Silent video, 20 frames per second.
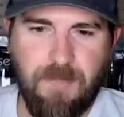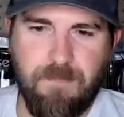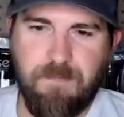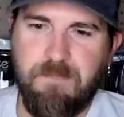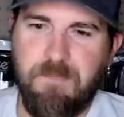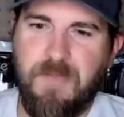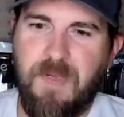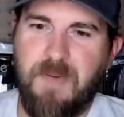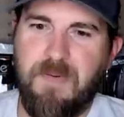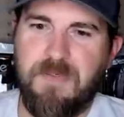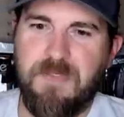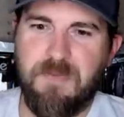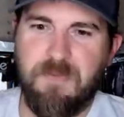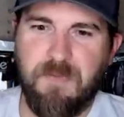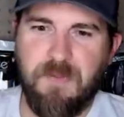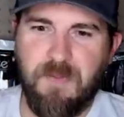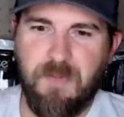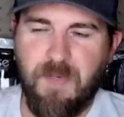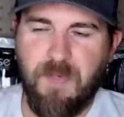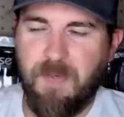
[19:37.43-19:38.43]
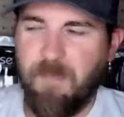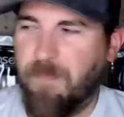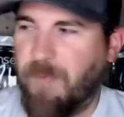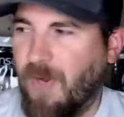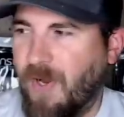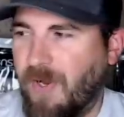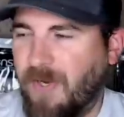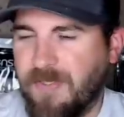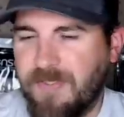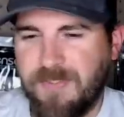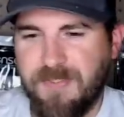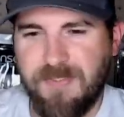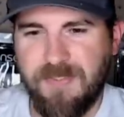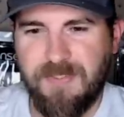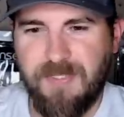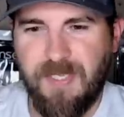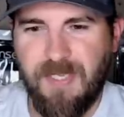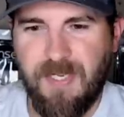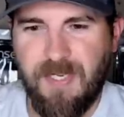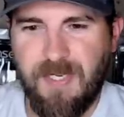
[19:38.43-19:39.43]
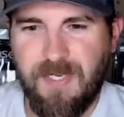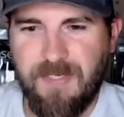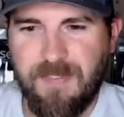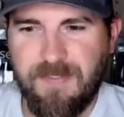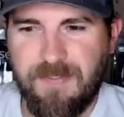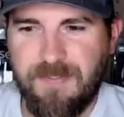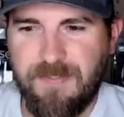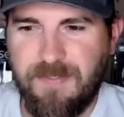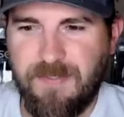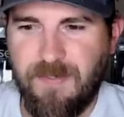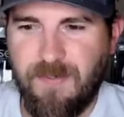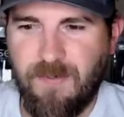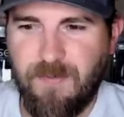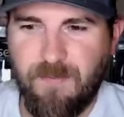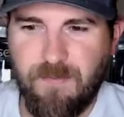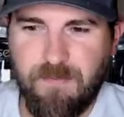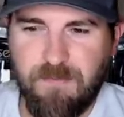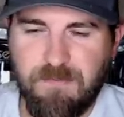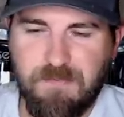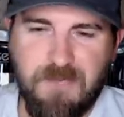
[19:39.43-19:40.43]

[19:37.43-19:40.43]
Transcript: Maybe some little unboxings that, you know,